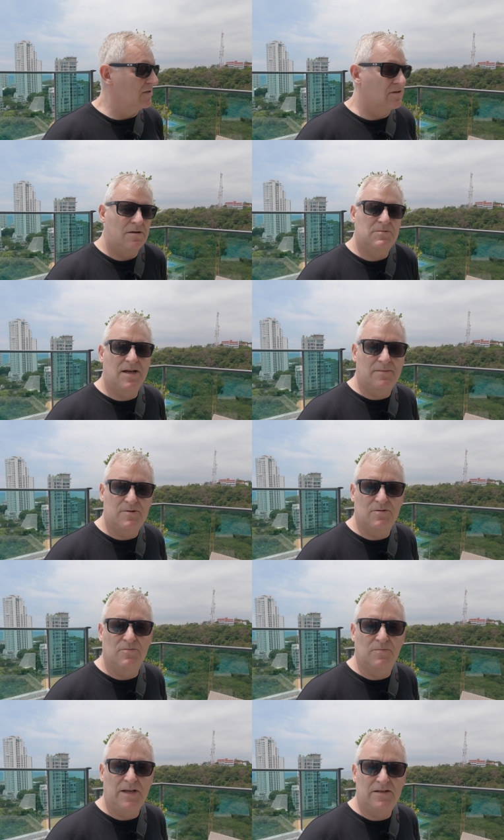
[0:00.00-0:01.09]
sometimes
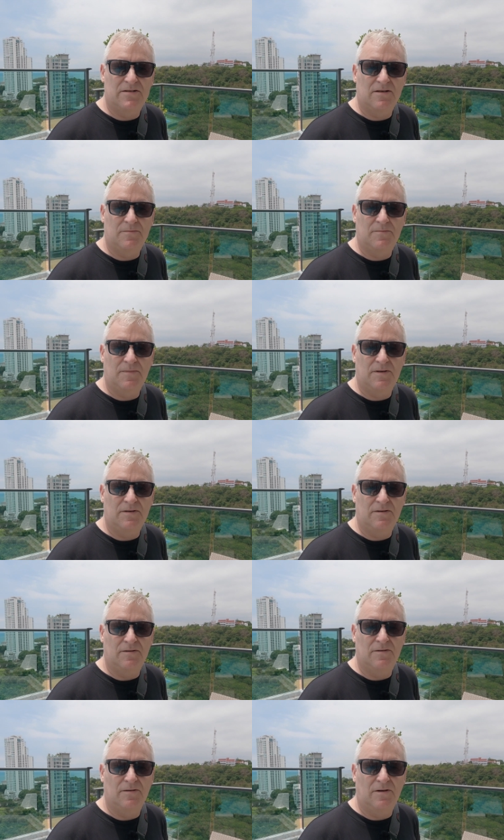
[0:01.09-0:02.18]
you meet some
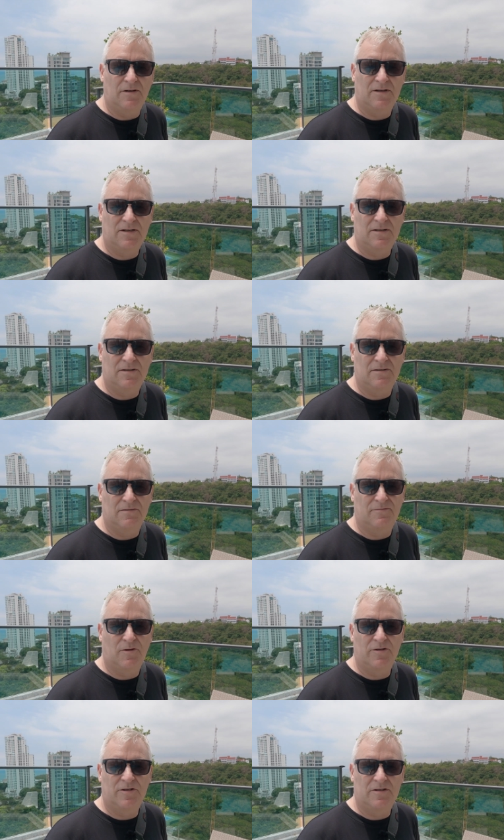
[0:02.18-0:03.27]
other
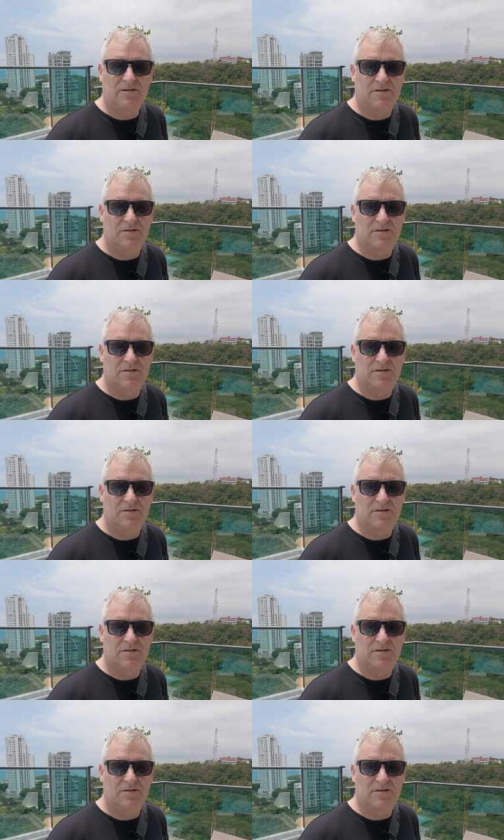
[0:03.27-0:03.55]
foreigners,